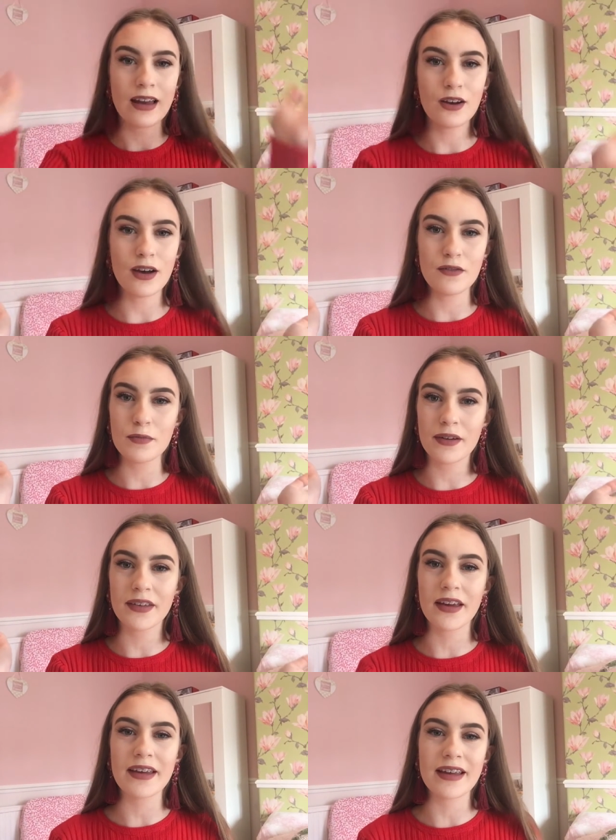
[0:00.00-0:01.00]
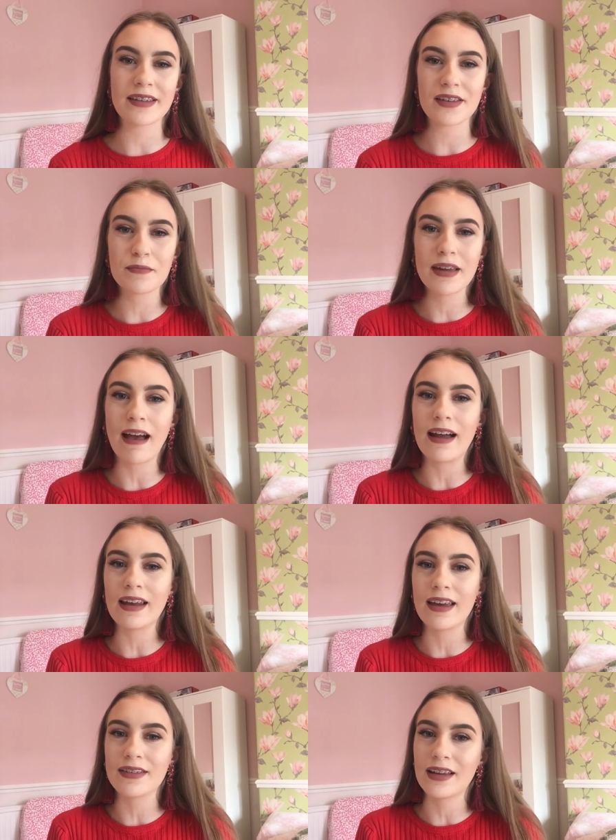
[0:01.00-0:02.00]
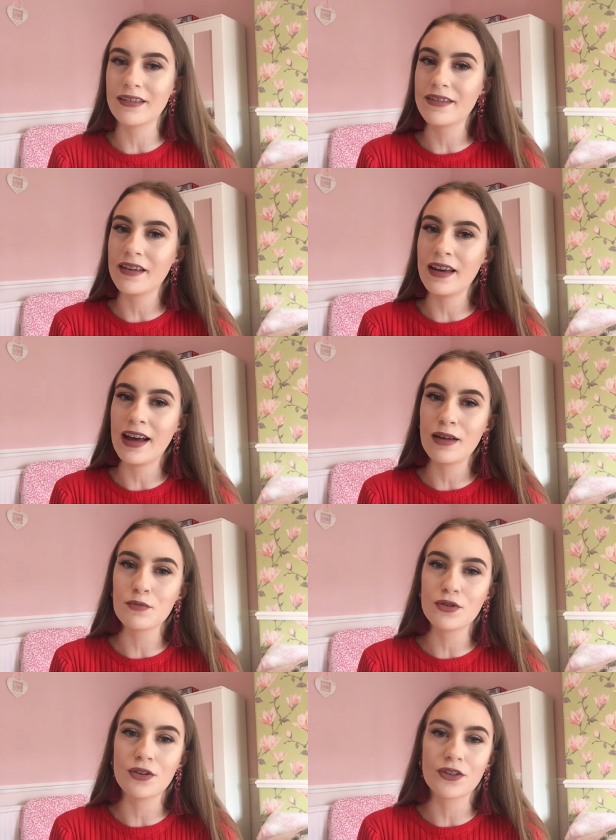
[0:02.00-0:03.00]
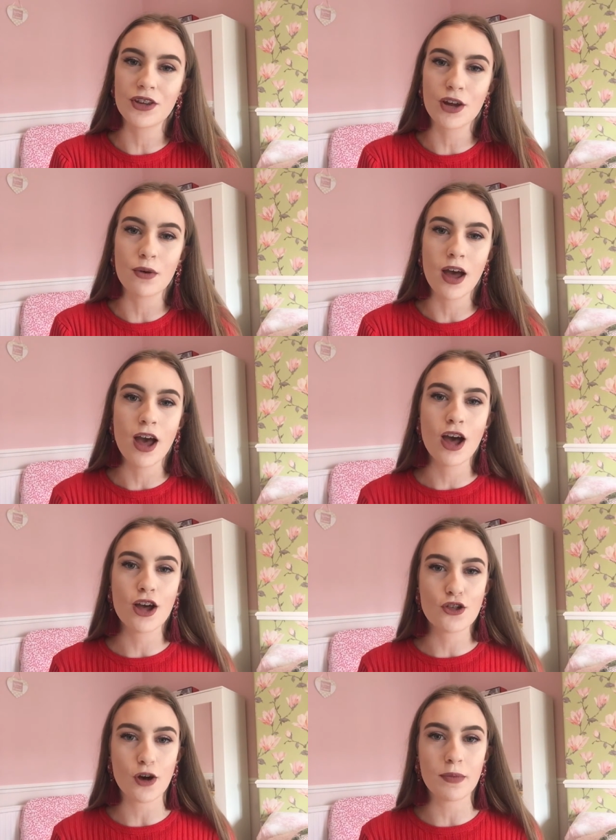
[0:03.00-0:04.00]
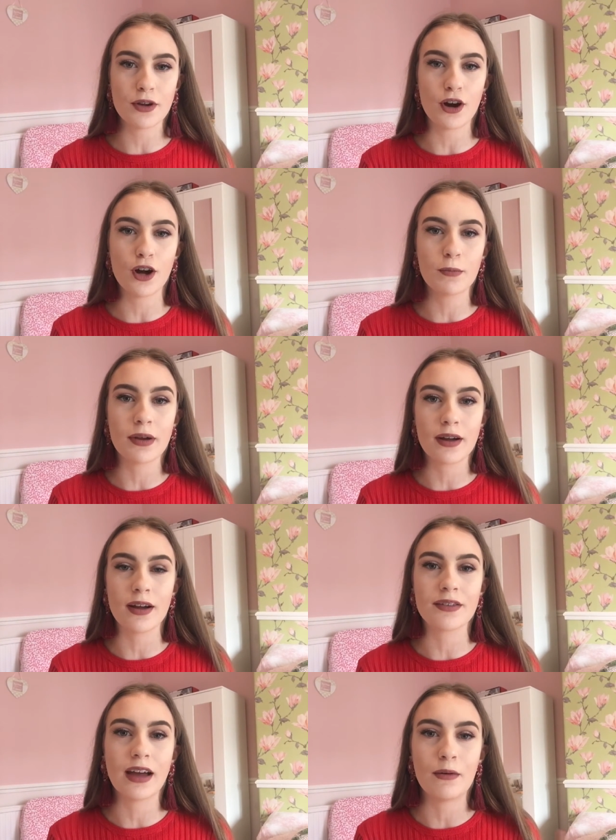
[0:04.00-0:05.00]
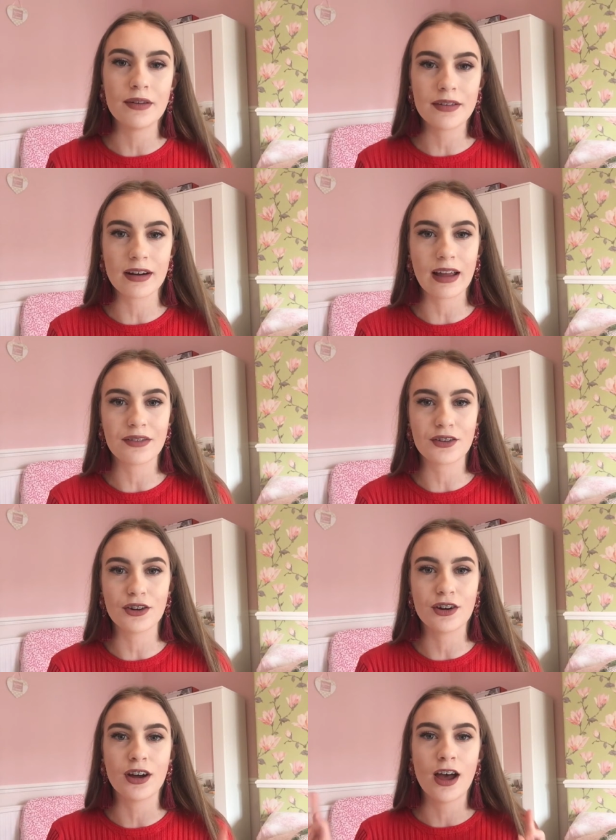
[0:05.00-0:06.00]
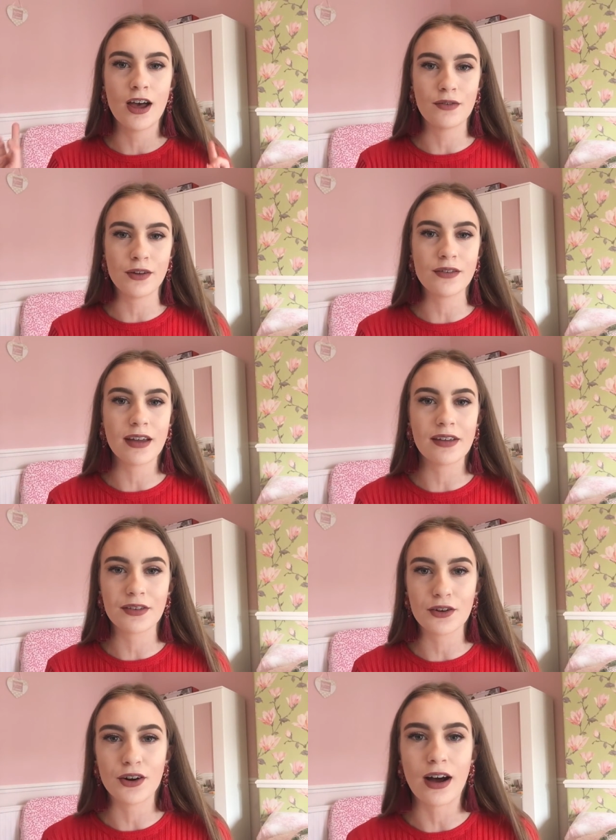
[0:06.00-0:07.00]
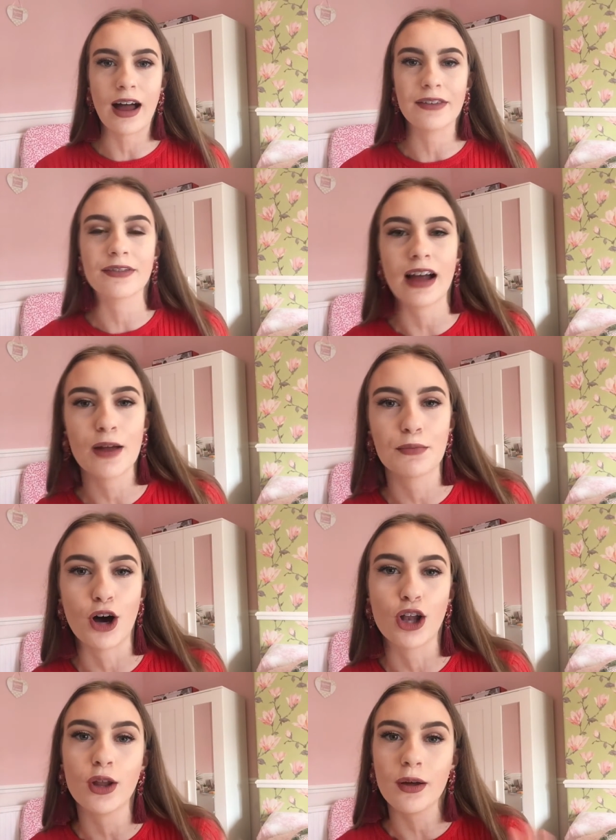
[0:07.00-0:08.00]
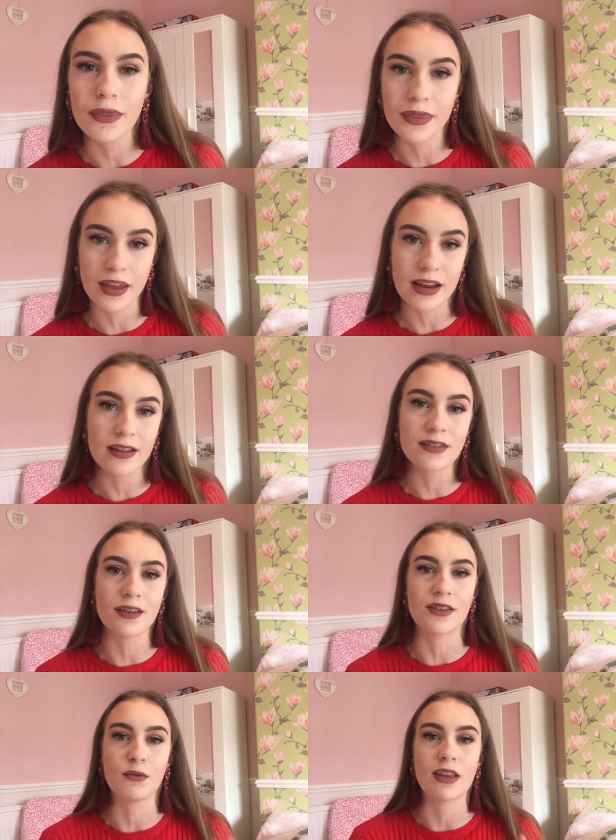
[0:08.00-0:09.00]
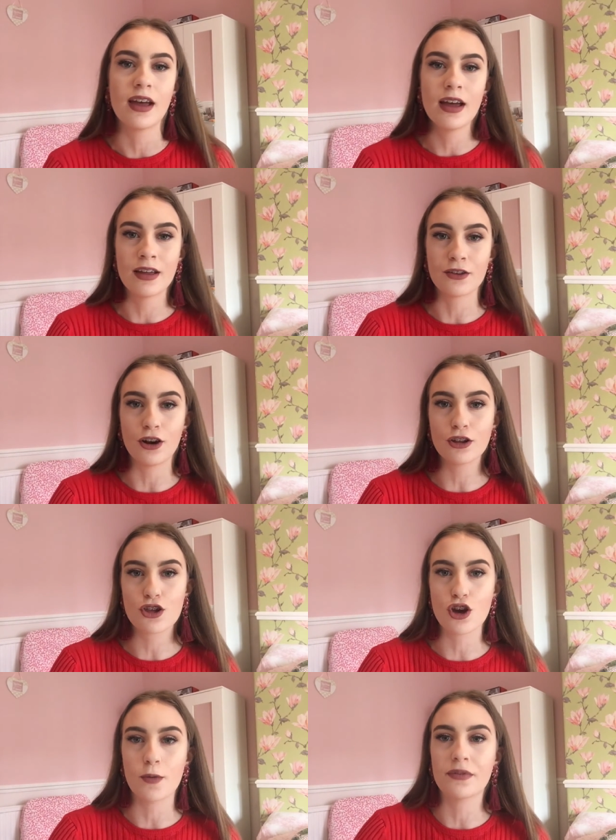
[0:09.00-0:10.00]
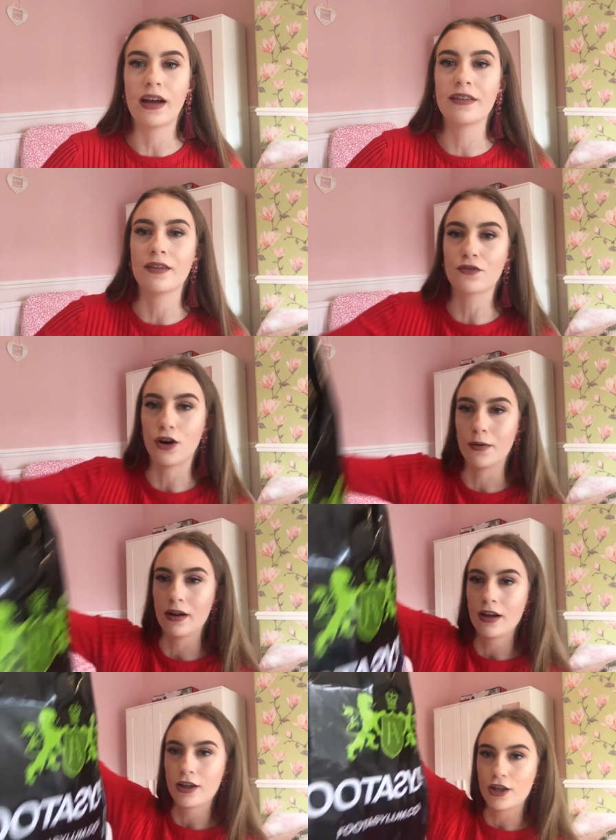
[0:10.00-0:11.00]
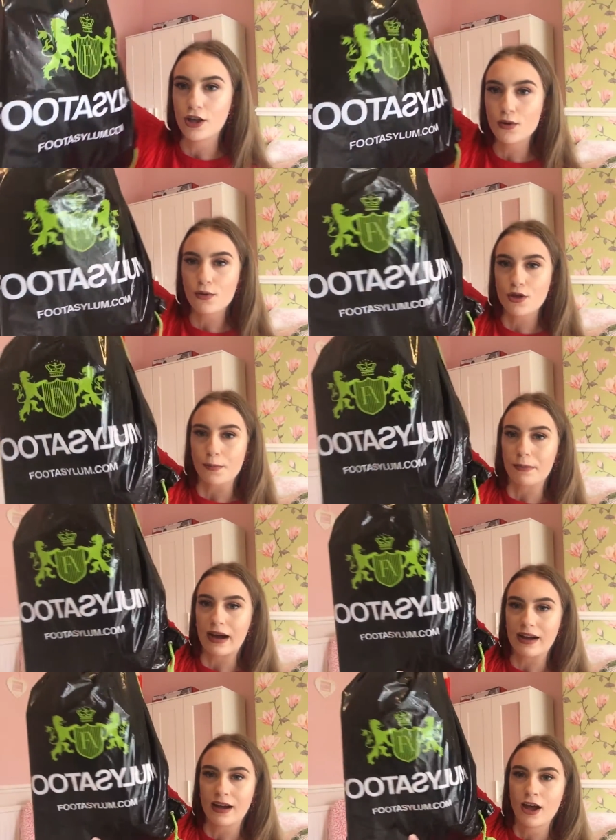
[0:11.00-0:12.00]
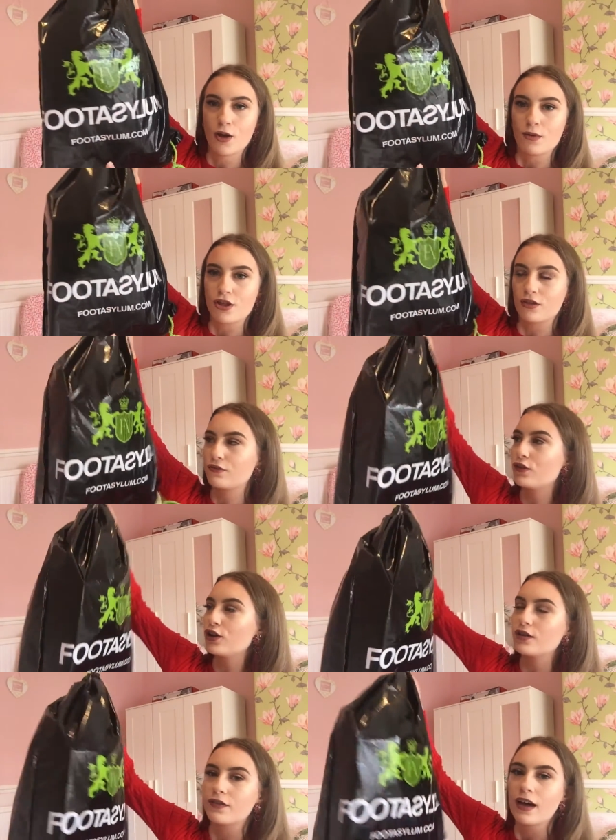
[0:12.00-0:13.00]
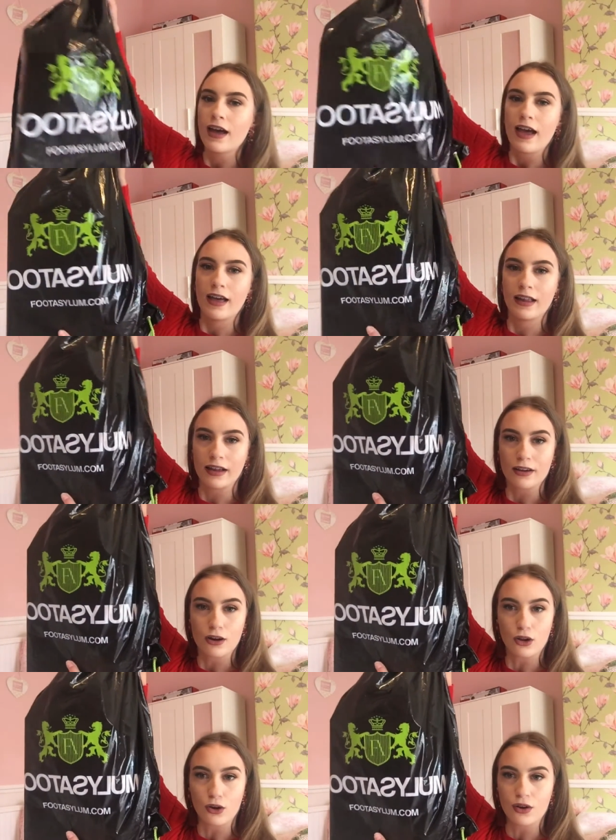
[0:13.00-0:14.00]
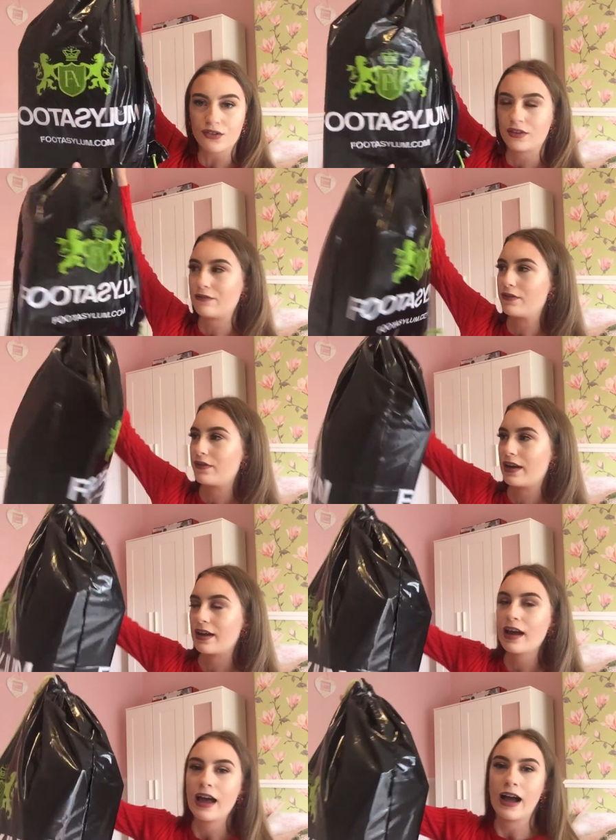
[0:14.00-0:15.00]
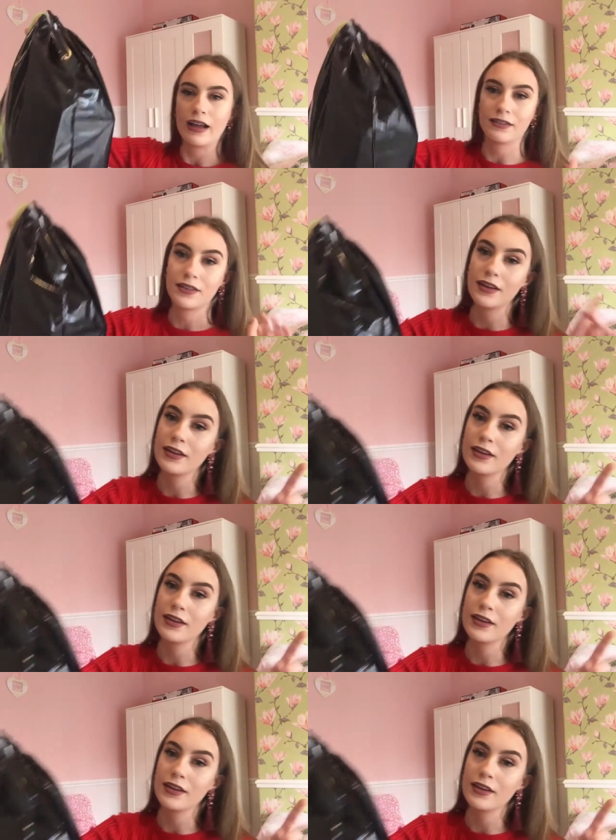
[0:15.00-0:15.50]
Hello everybody, it is me Alice and today I'm going to do a shopping haul because I went to Glasgow a few days ago and I bought a lot of things because I went into all the shops and I've got a huge bag which is full of like clothes and everything and